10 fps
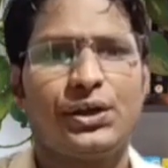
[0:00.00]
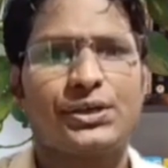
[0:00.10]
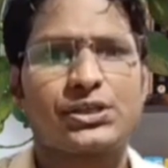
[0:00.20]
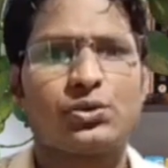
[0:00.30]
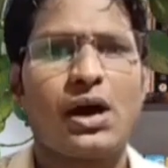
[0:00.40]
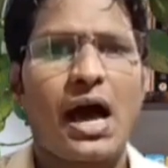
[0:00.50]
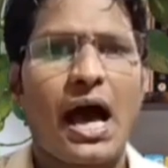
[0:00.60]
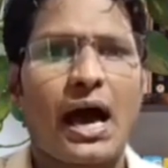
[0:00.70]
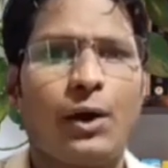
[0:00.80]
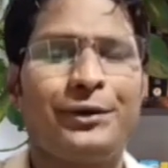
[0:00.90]
So
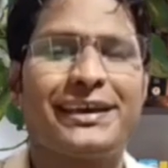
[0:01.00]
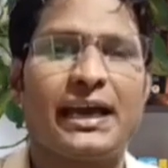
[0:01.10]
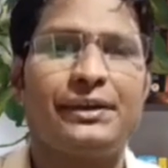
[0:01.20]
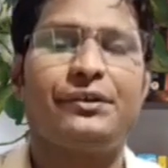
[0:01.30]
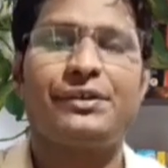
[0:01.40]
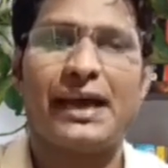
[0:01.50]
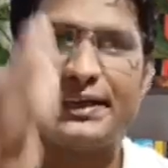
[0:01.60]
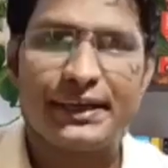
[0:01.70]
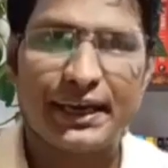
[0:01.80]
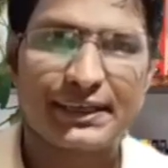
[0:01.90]
how we can
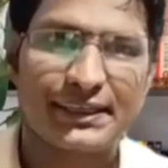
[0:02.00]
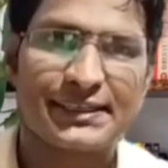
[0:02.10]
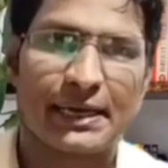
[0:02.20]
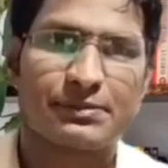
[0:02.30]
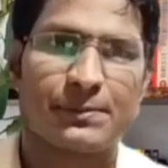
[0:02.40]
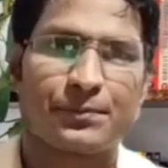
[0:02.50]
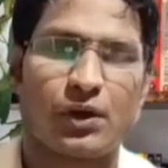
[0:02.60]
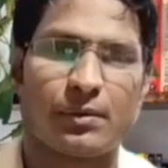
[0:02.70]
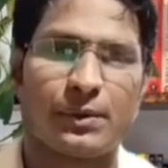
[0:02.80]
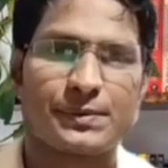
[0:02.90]
eradicate these types of
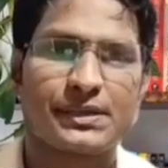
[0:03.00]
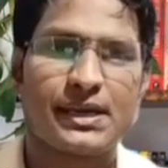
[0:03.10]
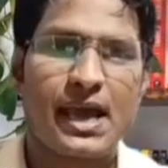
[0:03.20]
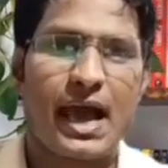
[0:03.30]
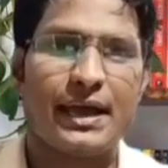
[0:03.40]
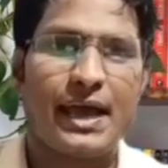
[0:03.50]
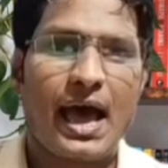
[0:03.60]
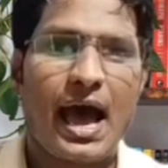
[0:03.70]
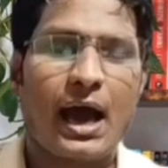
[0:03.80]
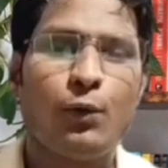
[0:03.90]
problems and
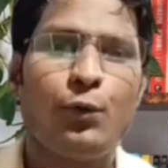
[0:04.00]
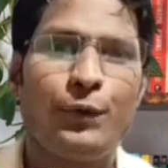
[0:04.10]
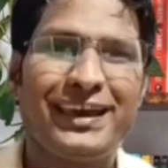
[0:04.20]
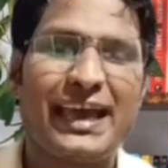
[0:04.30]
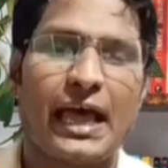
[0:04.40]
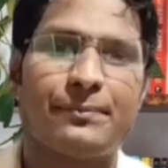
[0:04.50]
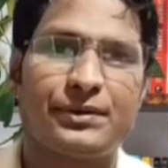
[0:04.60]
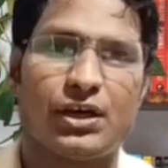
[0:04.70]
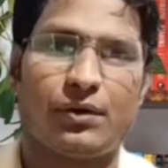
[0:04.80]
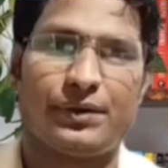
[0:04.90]
how we can
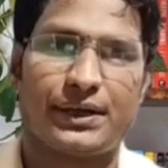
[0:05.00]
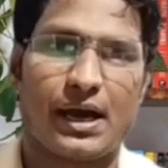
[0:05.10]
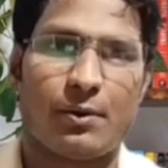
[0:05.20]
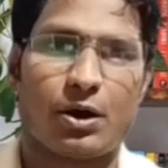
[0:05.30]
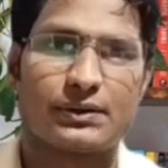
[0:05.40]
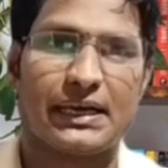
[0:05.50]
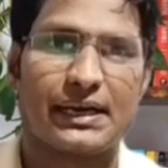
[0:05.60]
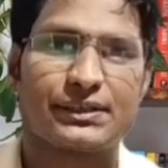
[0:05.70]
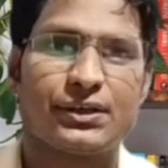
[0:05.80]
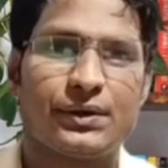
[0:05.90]
be aware about
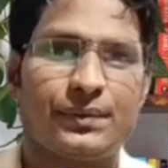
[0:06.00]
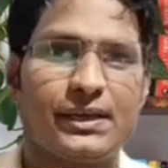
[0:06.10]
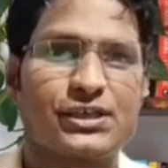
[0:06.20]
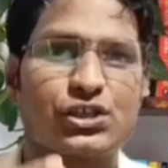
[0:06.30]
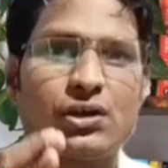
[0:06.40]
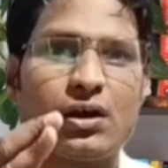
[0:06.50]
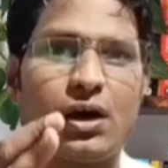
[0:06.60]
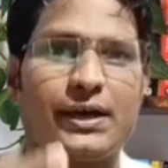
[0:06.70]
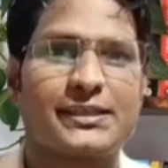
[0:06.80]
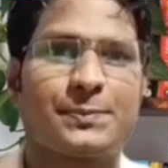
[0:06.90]
that, this
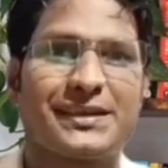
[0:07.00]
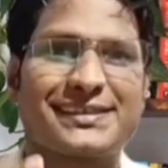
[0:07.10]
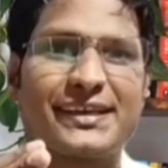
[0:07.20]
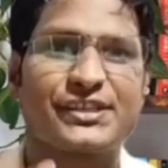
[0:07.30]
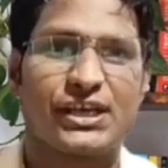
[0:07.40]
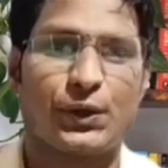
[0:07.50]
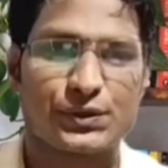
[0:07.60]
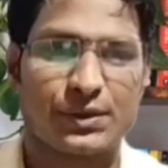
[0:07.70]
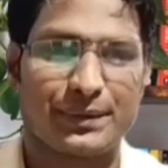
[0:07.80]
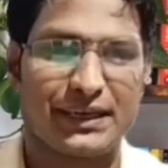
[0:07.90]
special
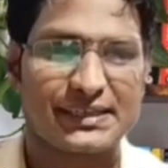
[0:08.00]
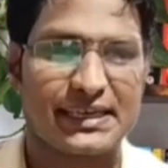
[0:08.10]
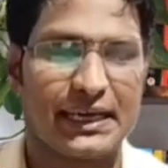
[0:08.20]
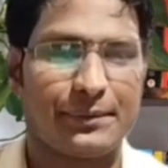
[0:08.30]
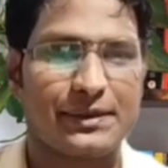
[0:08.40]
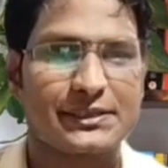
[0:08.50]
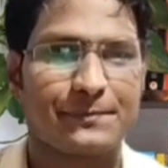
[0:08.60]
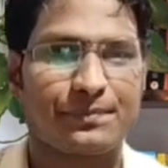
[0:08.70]
sounds of English language.